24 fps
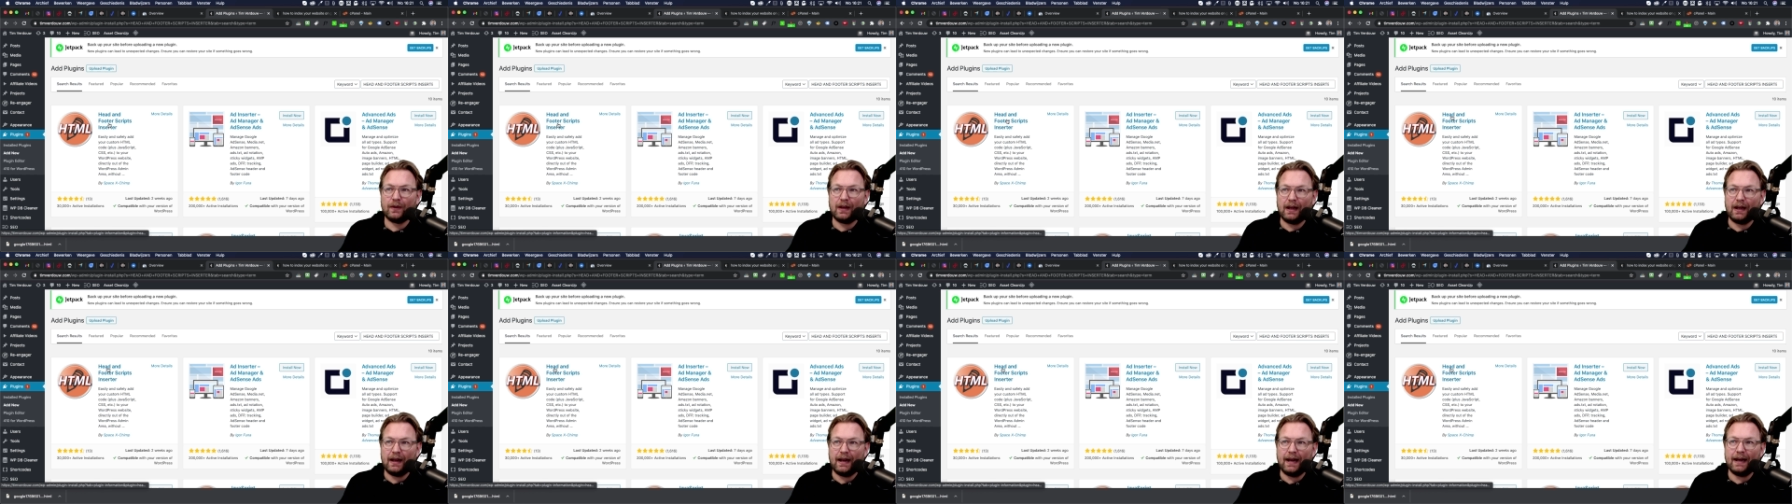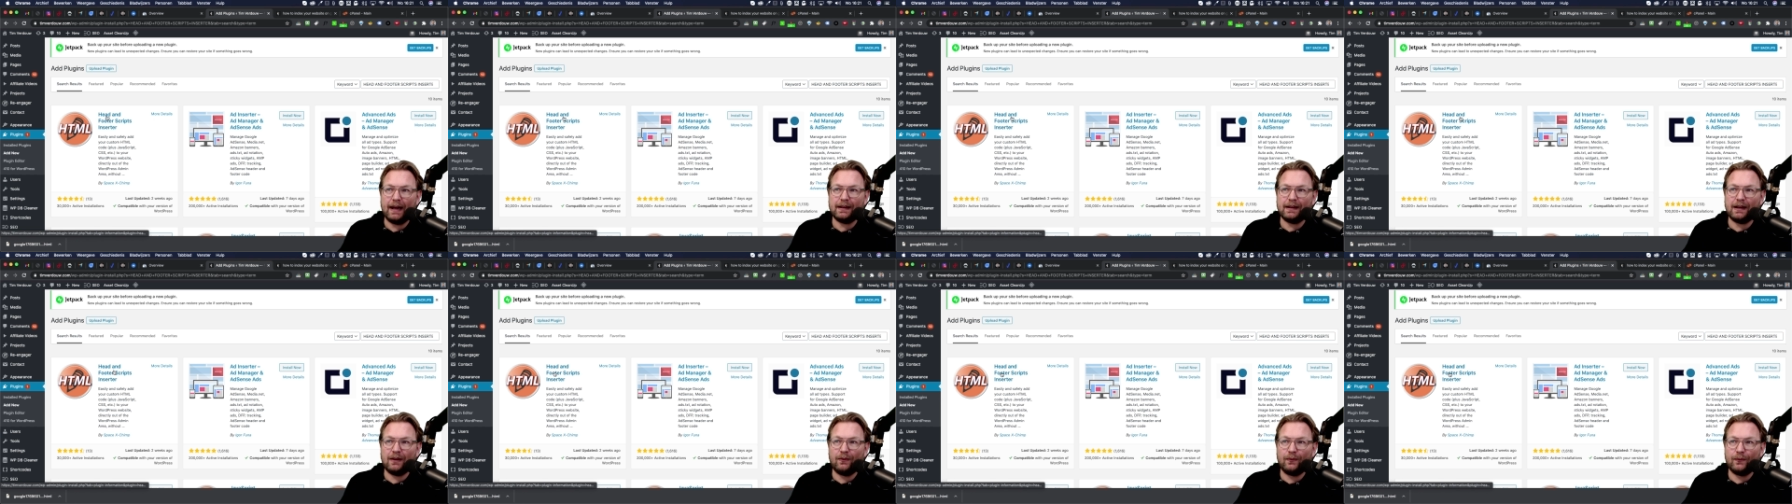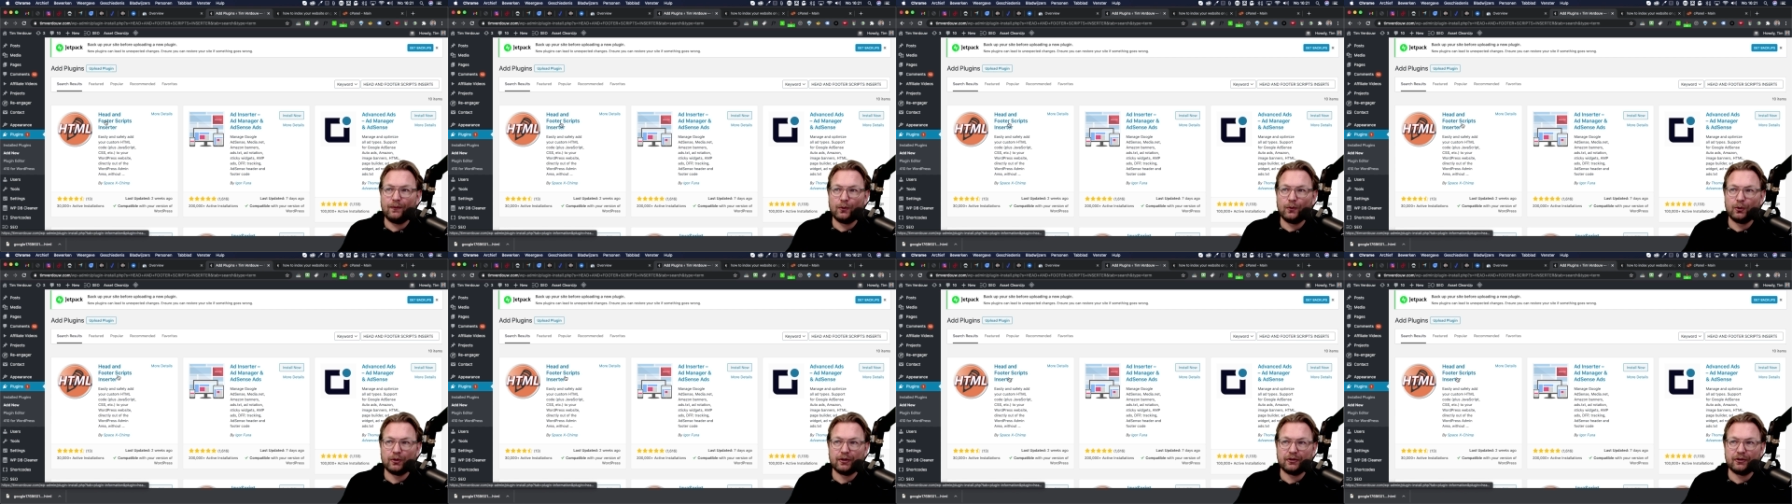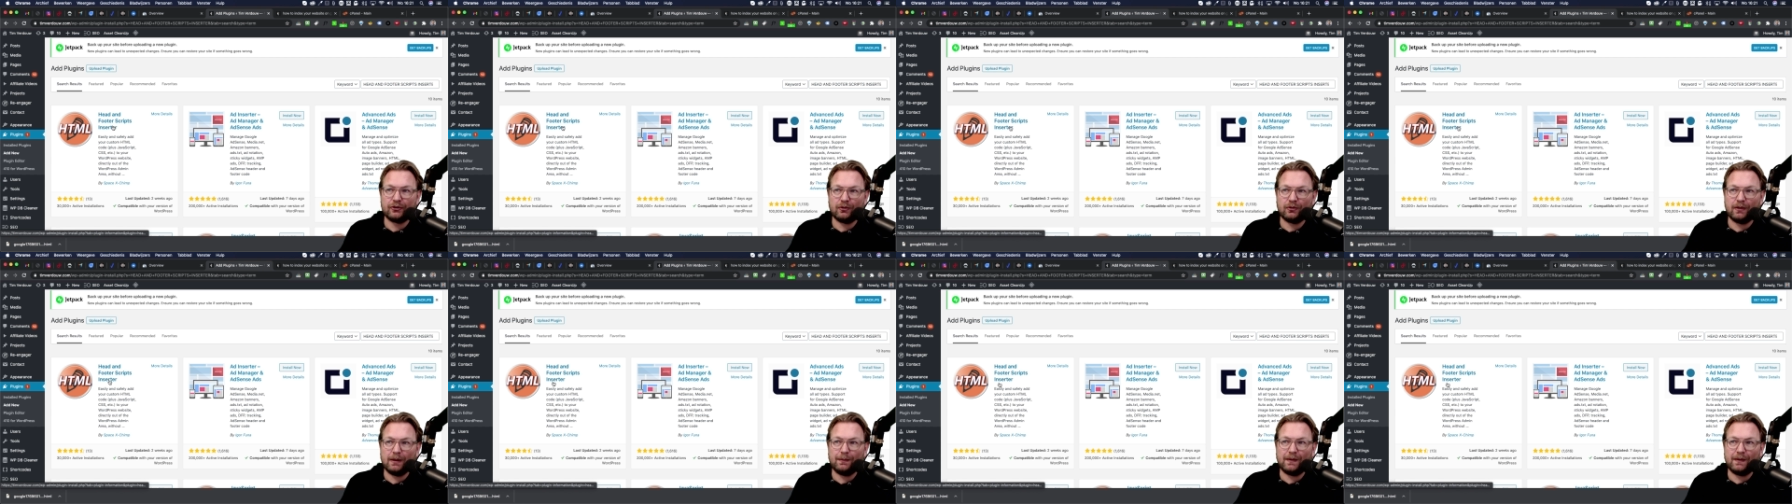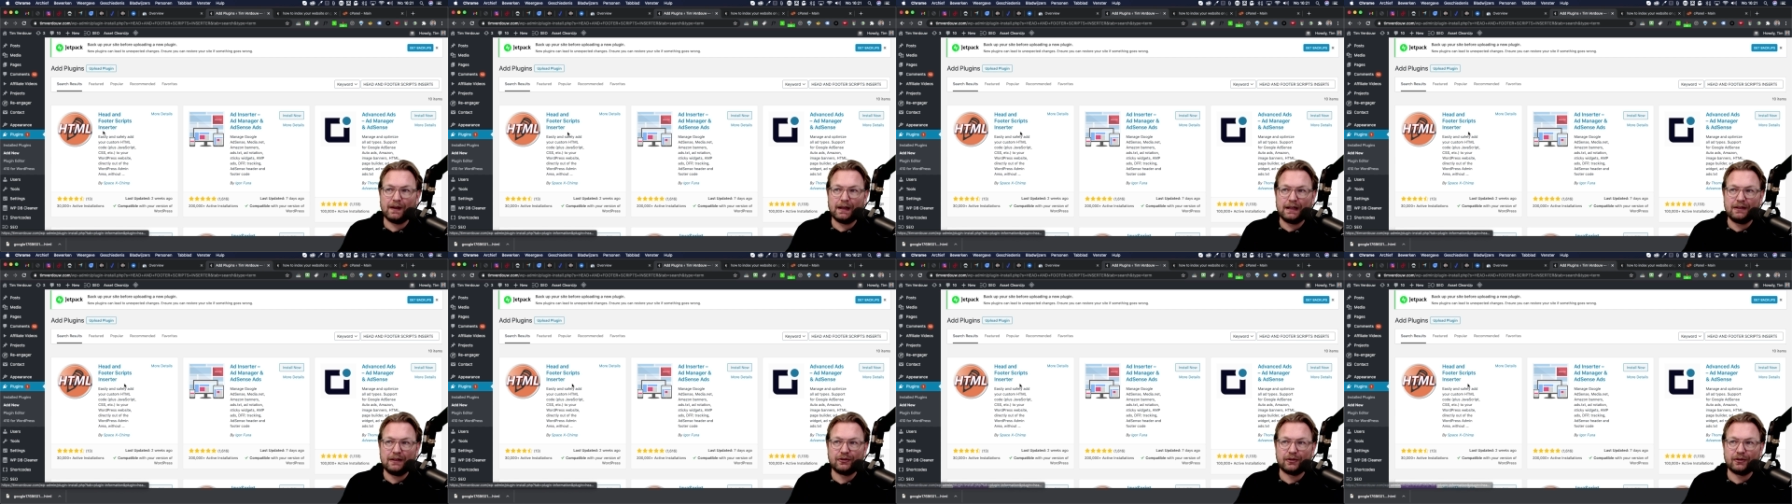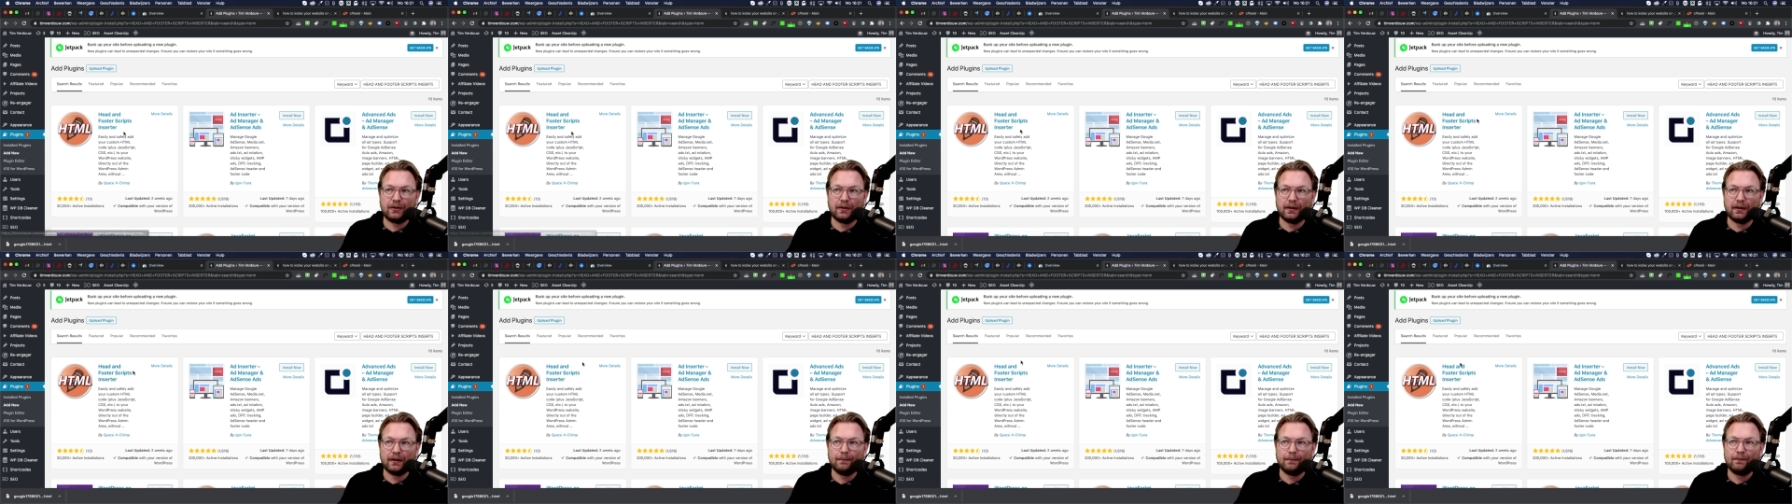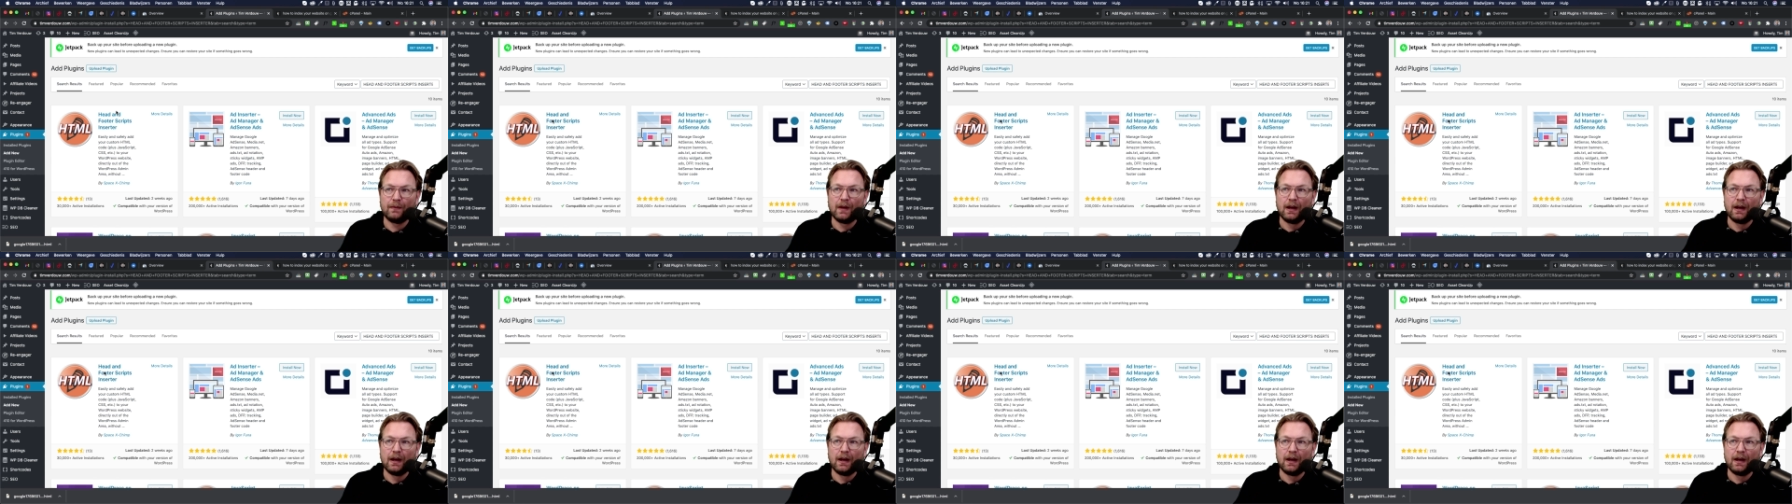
head and footer script inserter.